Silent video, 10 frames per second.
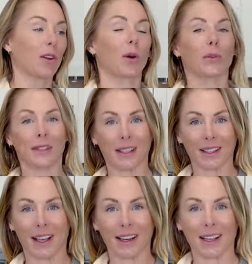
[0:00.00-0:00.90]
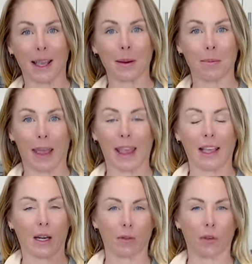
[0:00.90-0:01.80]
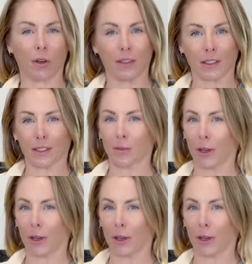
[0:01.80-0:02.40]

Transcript: go stand in line again, pay, and I was nervous because